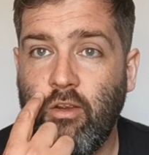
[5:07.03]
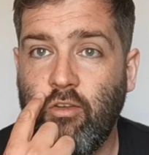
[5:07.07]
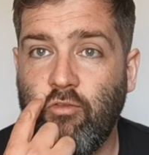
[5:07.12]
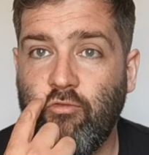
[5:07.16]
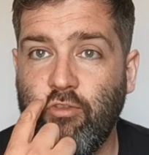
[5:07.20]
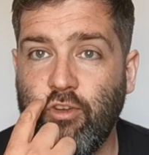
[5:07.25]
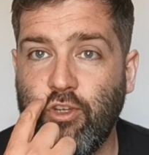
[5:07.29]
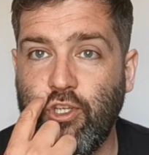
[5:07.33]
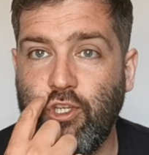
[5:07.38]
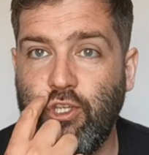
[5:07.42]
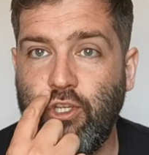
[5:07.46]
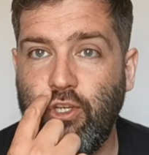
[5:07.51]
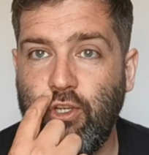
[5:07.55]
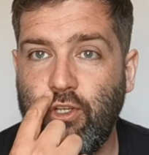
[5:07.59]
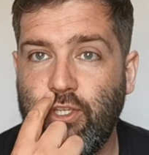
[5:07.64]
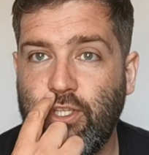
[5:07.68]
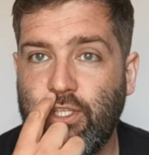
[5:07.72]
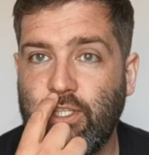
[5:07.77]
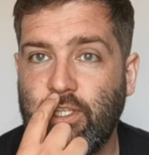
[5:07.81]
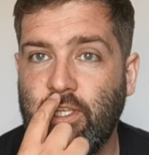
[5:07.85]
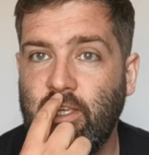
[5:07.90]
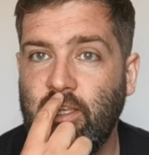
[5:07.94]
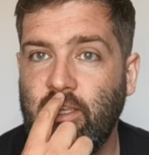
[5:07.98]

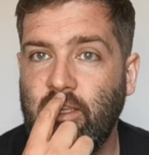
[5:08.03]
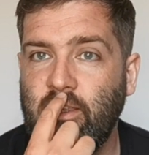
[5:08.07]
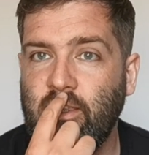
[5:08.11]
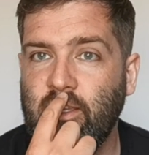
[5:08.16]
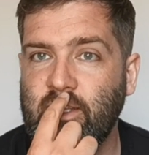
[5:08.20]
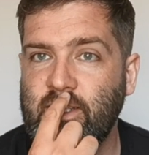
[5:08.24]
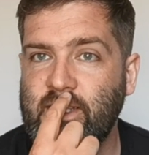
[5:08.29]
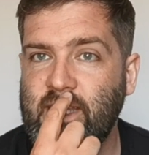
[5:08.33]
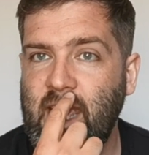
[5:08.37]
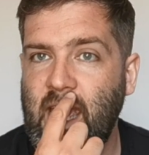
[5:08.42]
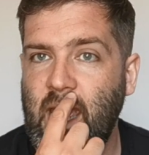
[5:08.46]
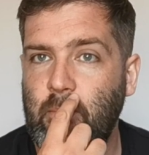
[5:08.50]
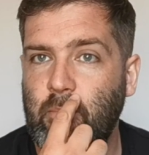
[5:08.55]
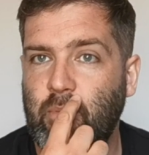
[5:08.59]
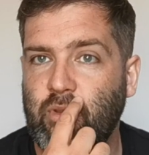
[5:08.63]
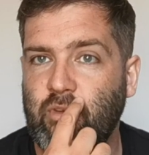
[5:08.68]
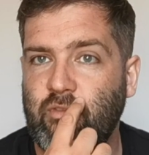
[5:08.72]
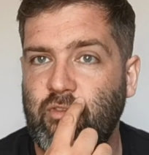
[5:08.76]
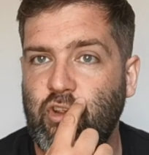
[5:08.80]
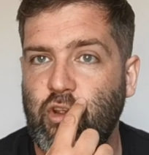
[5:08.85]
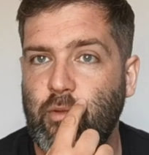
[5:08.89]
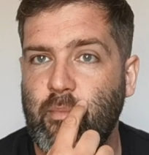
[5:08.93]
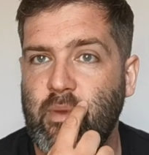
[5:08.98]
reduce the depth
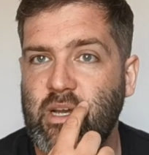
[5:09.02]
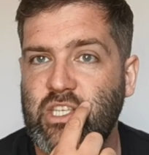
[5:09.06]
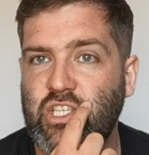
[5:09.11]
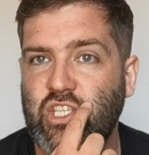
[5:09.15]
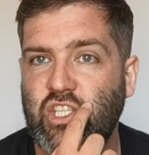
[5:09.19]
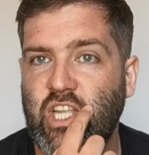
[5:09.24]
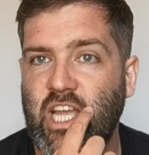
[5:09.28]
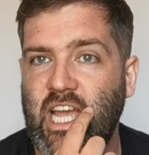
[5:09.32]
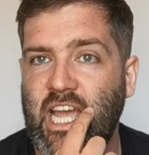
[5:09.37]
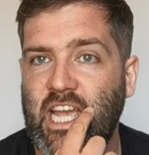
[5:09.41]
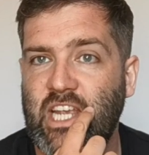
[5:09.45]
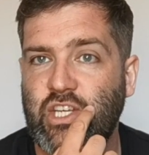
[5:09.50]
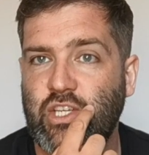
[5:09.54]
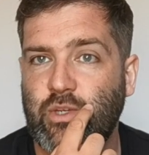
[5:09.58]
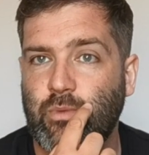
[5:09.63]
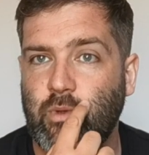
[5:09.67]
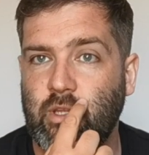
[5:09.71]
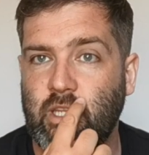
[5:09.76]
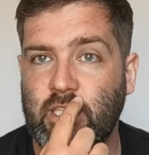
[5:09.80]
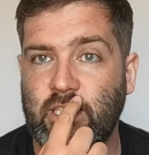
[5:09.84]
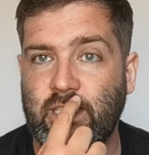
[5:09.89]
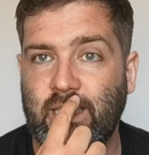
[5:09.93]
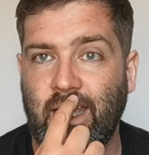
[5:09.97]
of your mustache
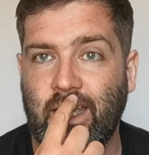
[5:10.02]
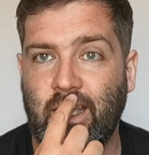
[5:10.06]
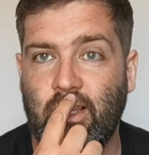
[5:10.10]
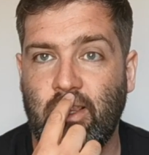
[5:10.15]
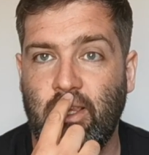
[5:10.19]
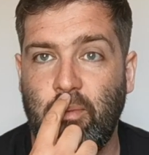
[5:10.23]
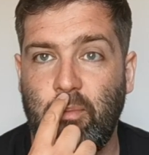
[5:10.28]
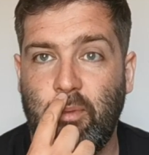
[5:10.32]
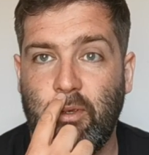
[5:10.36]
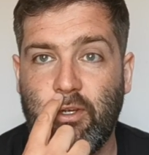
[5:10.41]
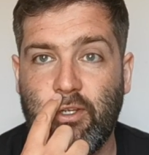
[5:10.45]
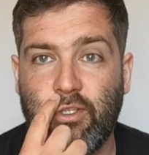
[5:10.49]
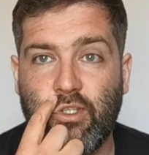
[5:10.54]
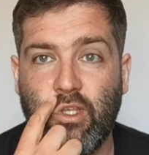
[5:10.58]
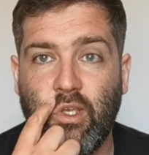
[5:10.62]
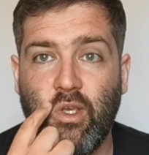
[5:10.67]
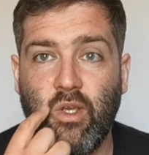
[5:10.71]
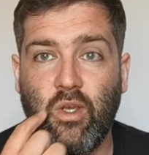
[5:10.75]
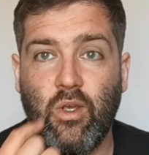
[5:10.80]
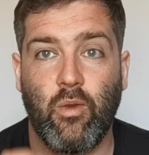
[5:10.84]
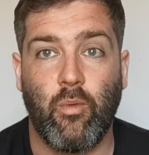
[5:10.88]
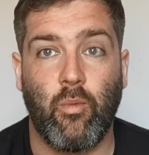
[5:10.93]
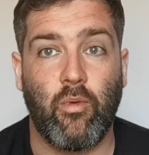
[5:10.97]
with a set of clippers
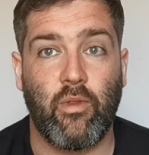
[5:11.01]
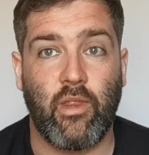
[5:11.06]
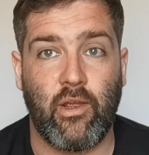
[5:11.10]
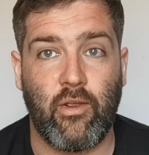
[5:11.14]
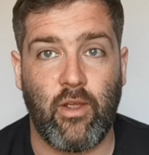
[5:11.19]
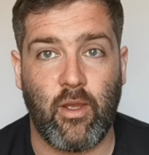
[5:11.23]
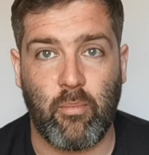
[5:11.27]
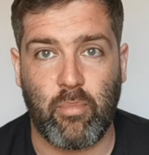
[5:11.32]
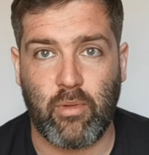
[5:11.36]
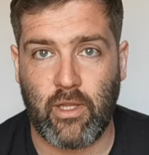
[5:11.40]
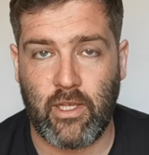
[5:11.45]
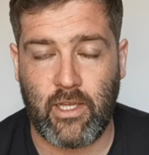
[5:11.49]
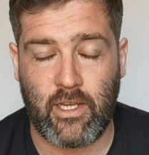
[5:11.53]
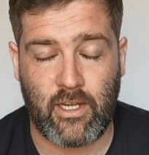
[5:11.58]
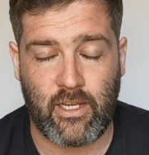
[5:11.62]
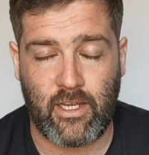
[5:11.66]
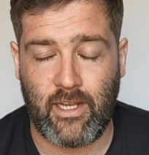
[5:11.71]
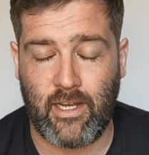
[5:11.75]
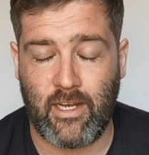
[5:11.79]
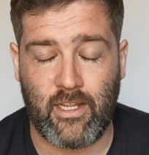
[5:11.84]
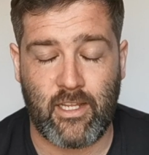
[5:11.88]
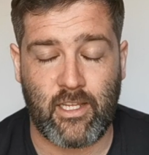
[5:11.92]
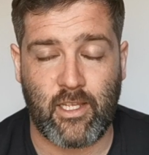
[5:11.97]
without
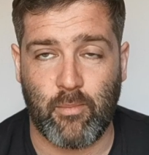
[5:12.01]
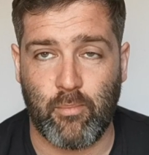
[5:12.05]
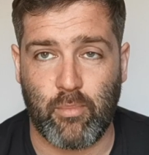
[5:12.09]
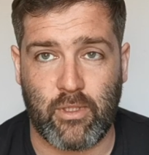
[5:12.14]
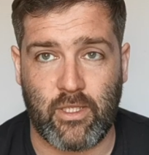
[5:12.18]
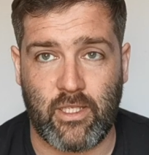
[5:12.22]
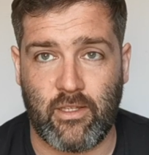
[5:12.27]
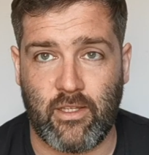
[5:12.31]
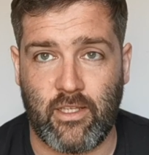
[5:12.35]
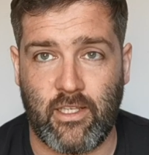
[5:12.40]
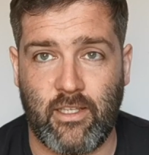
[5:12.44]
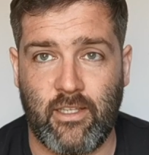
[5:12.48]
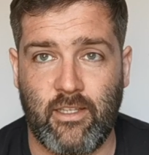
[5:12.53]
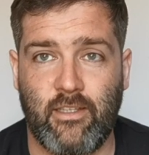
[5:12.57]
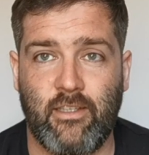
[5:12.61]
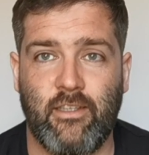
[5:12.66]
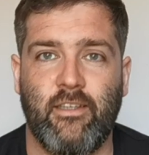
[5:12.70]
obliterating it completely.